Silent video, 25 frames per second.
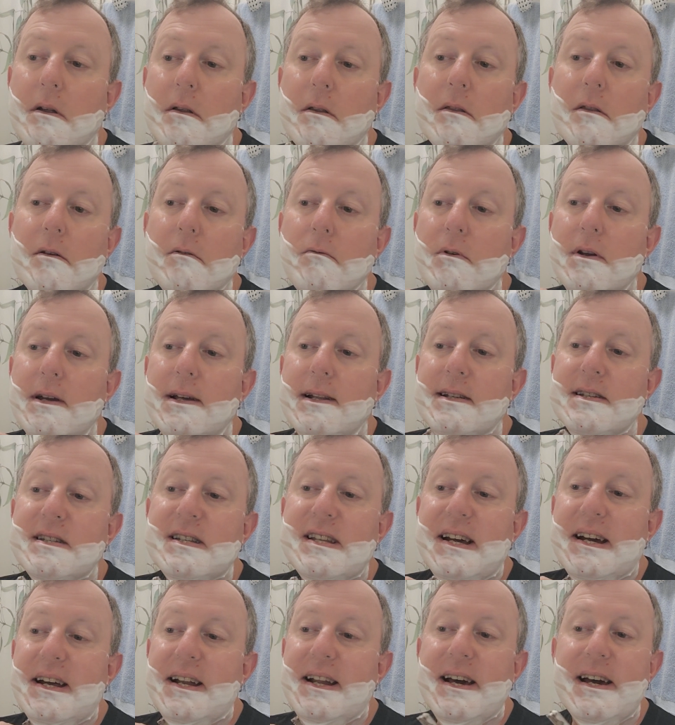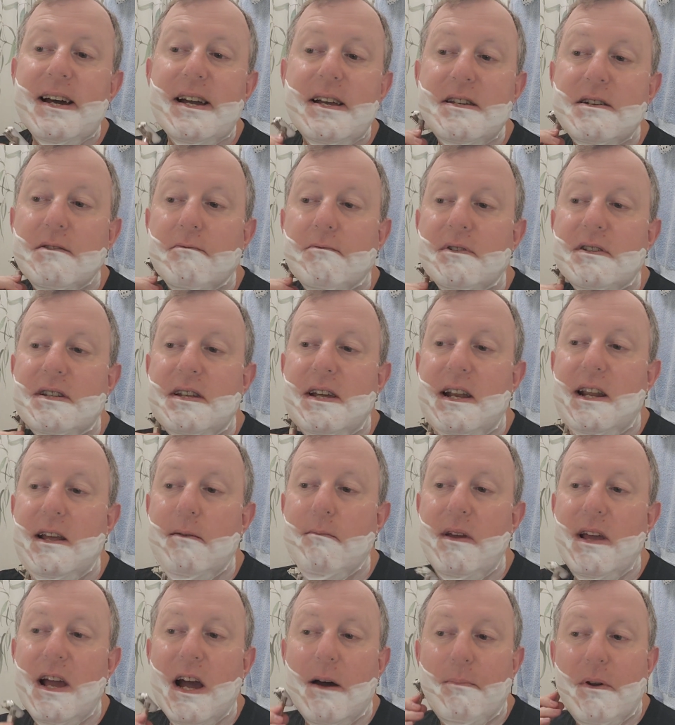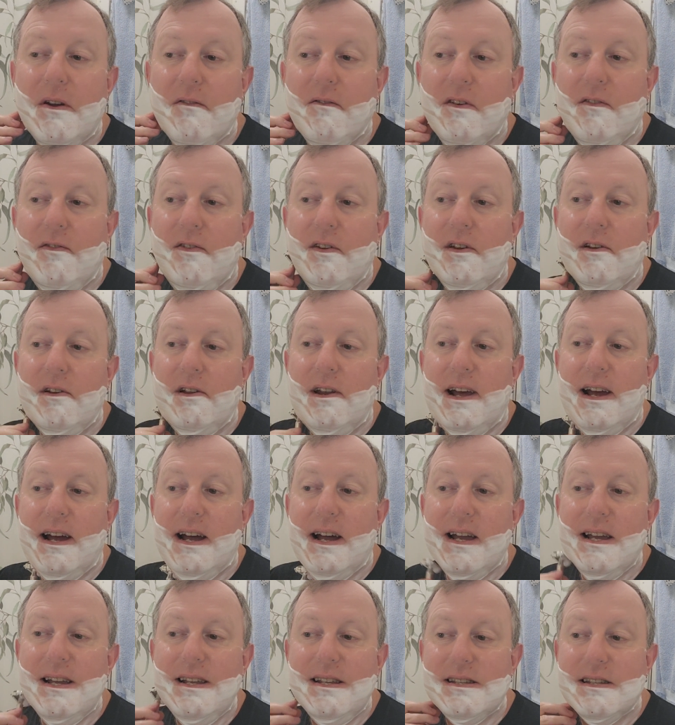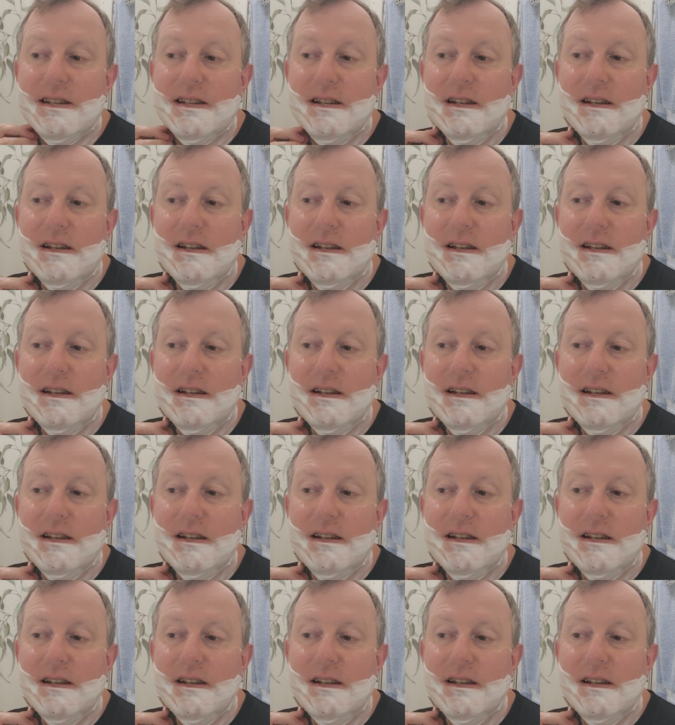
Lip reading: The real estate agent was hitting me up every few days.